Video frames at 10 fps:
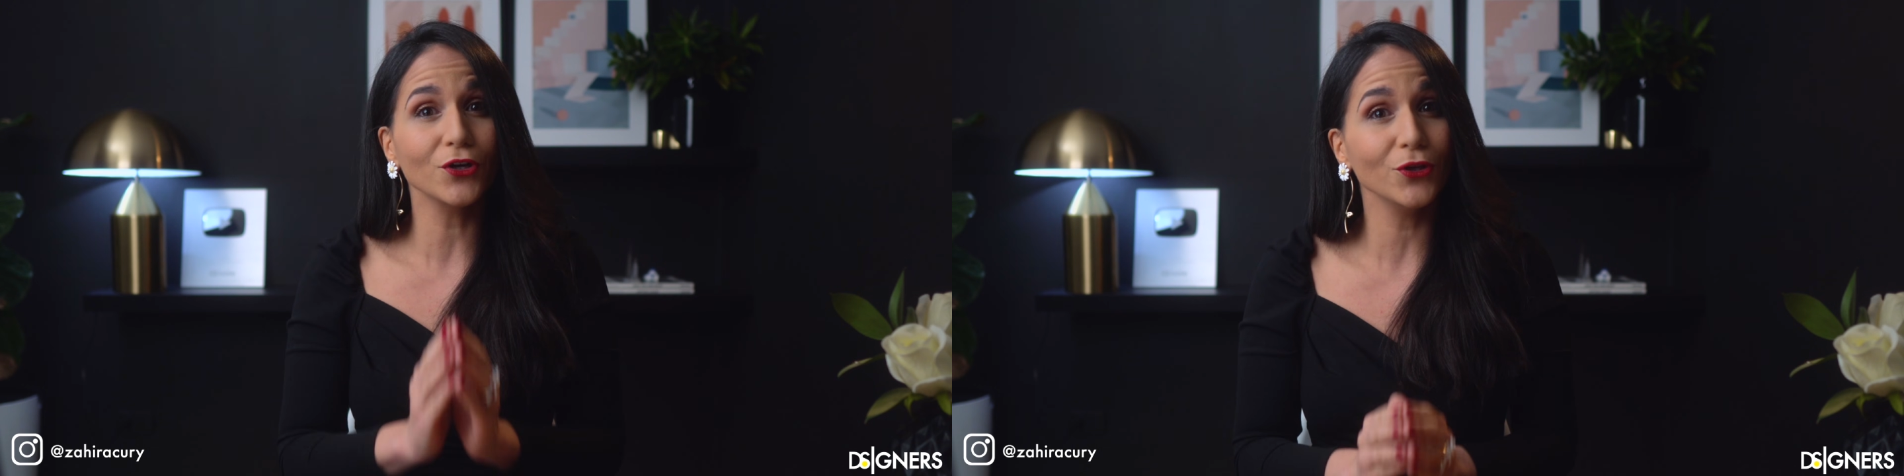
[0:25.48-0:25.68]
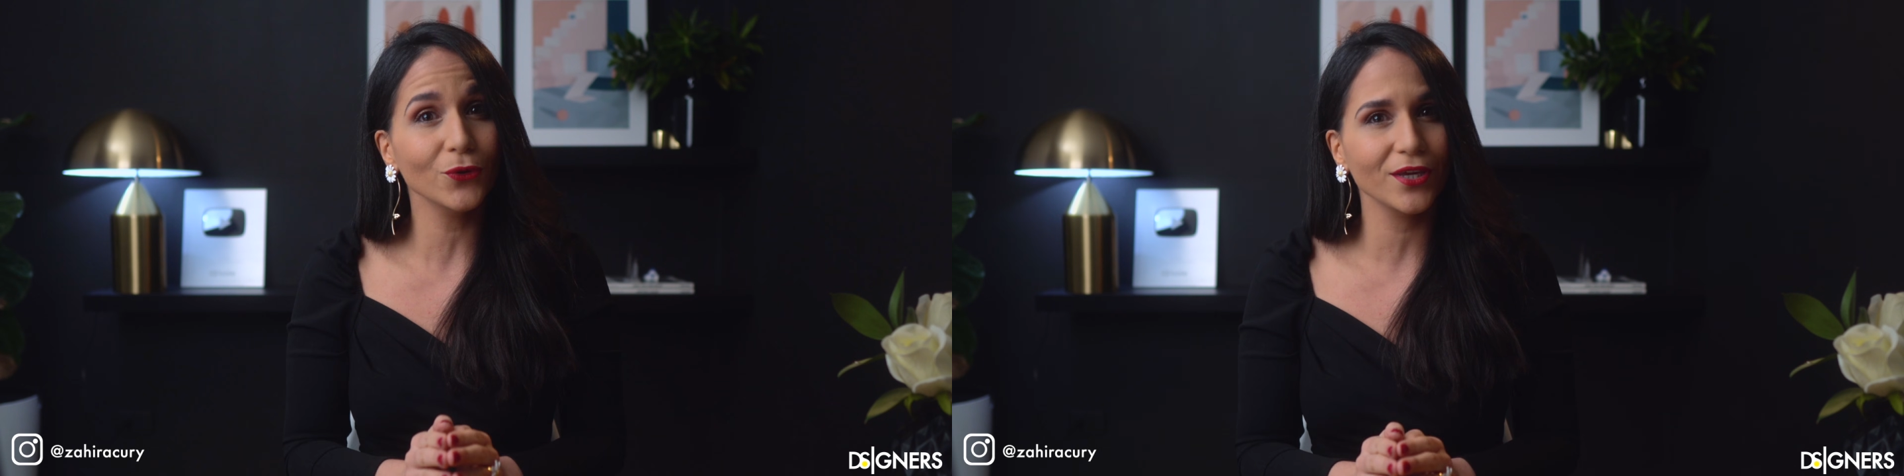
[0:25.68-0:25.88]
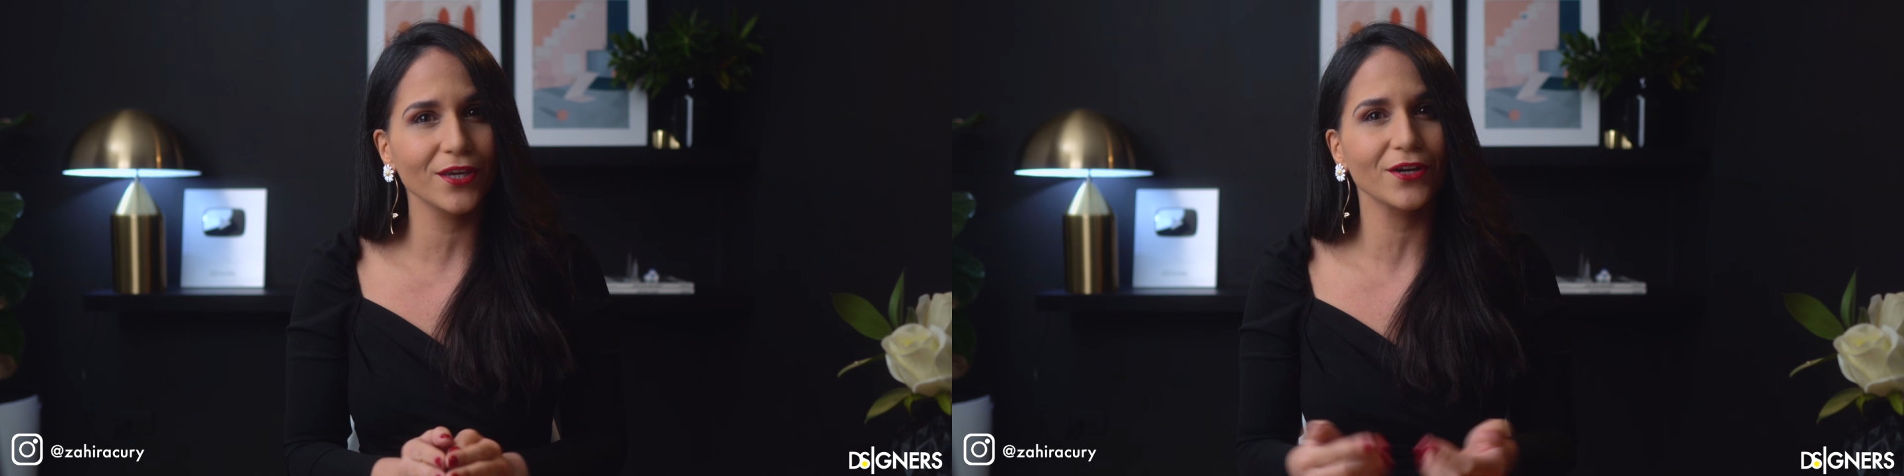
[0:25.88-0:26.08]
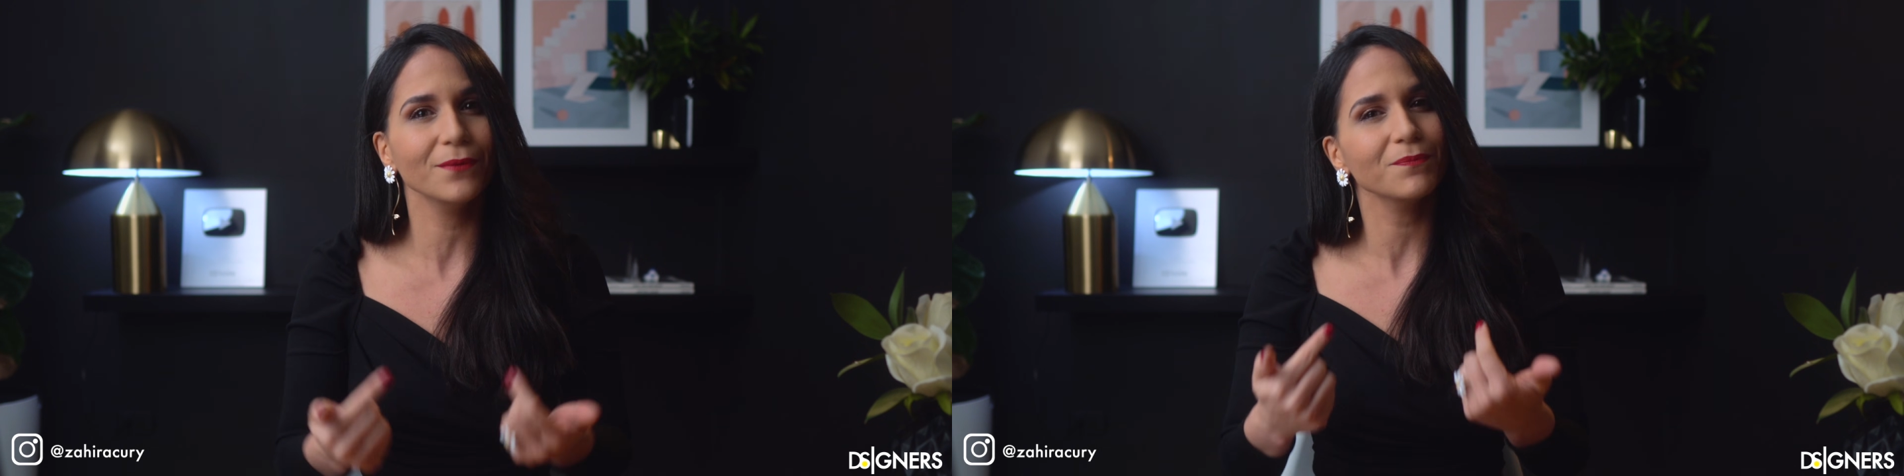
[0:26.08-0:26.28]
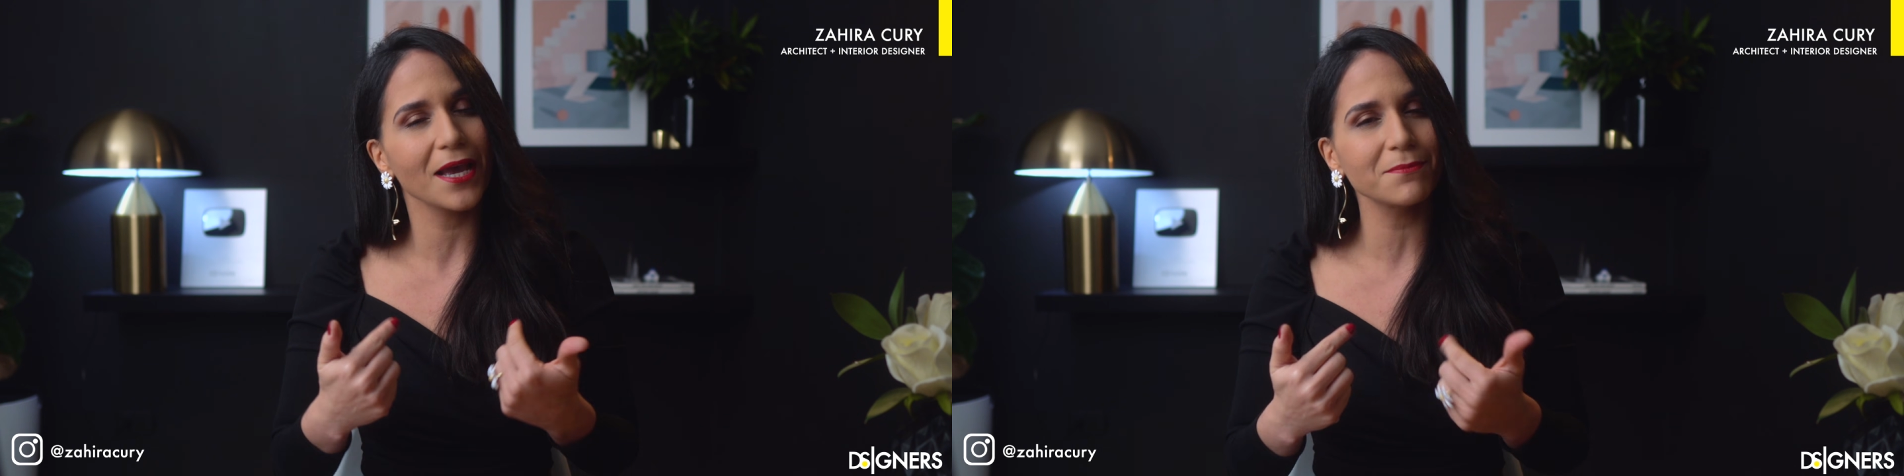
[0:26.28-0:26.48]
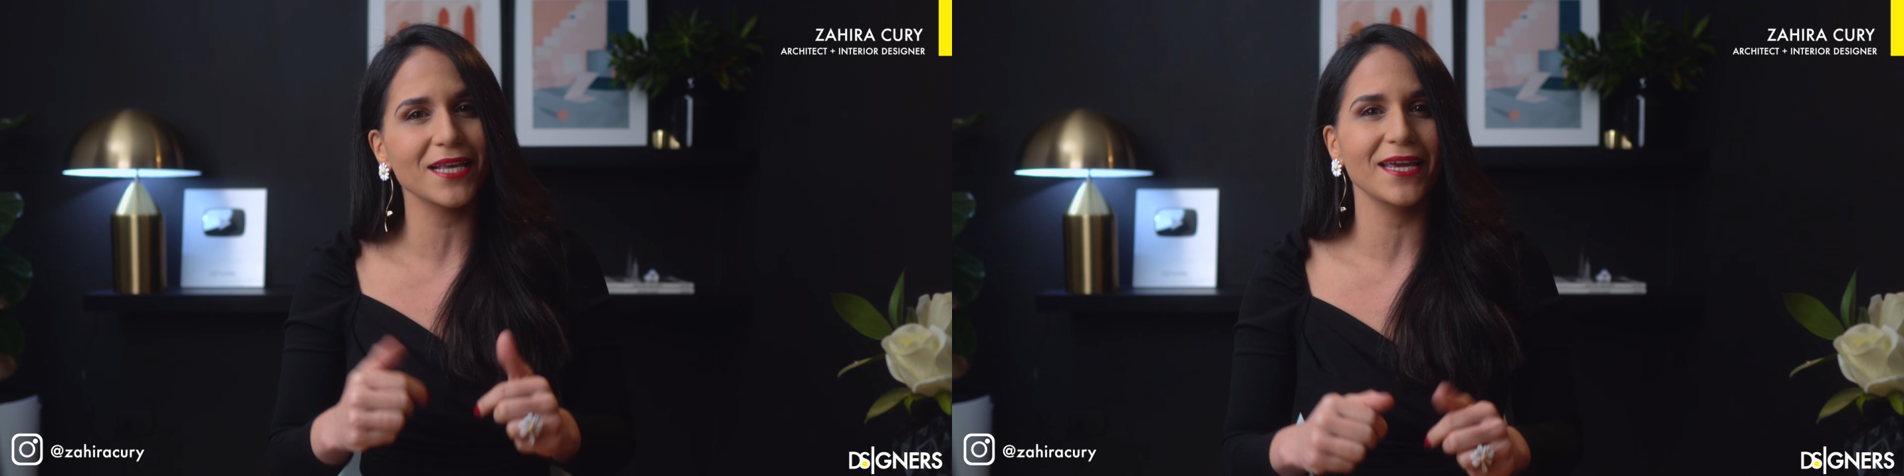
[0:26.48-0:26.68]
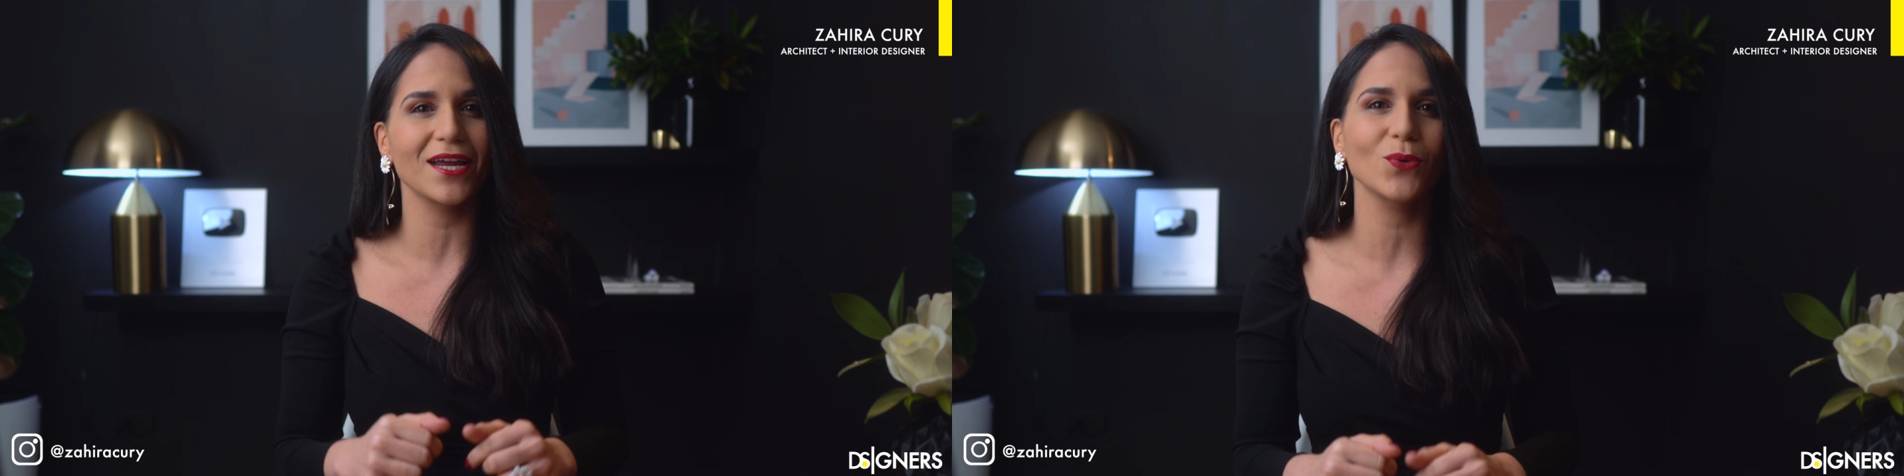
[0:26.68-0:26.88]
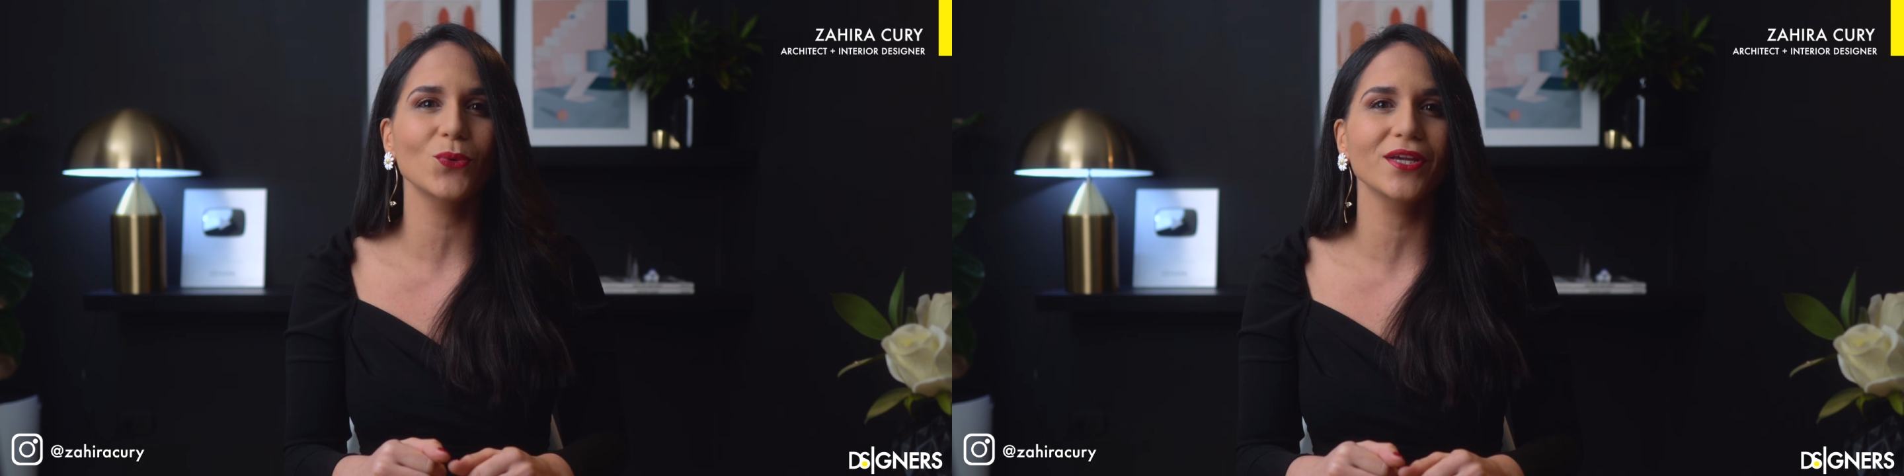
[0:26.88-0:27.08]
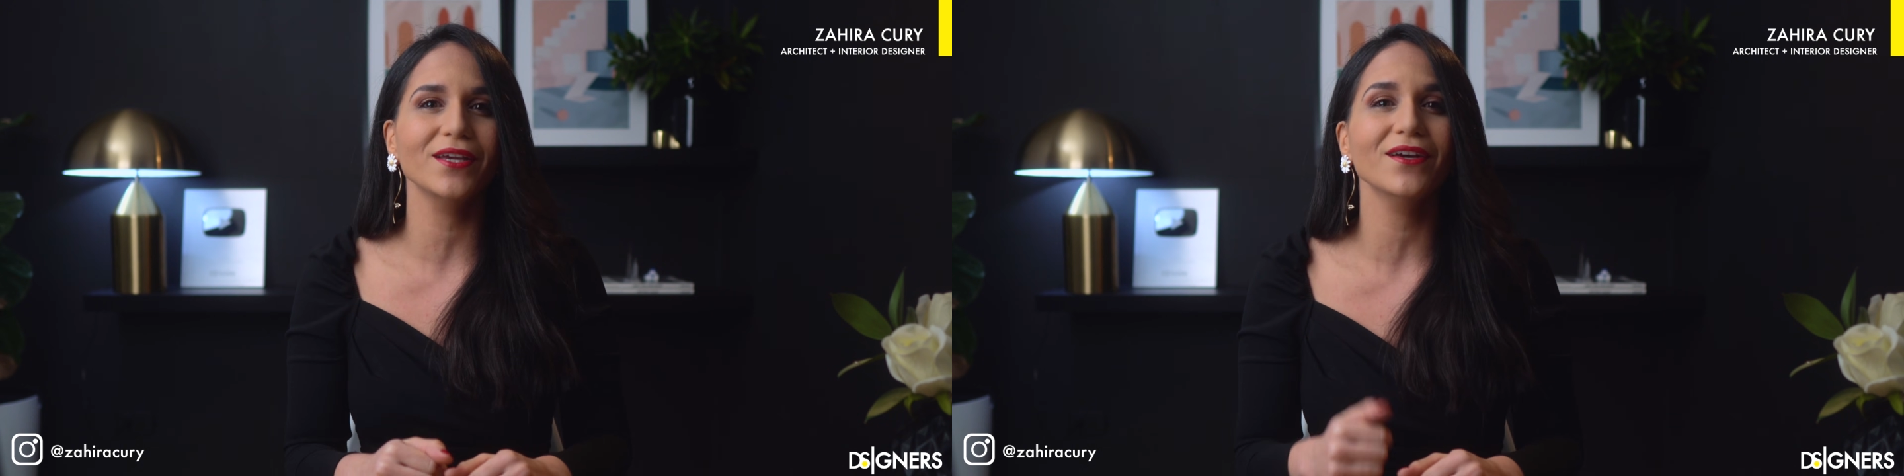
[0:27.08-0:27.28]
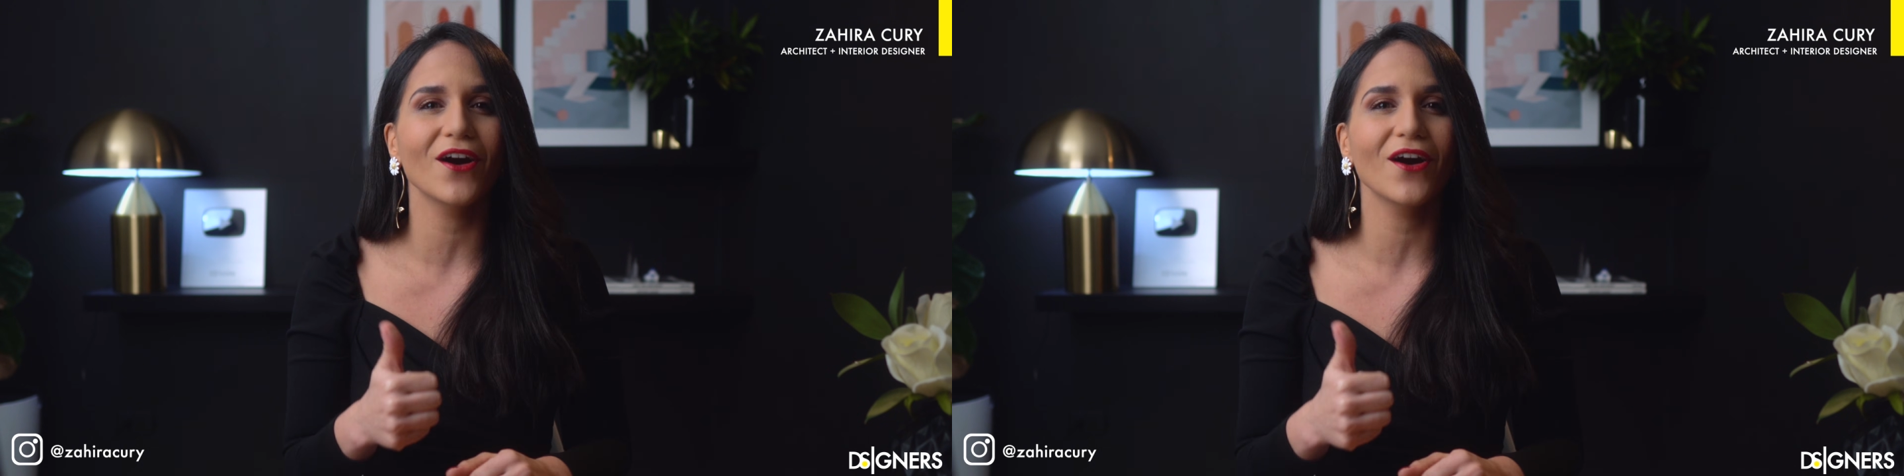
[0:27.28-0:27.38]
new here, I'm Saira Kuri,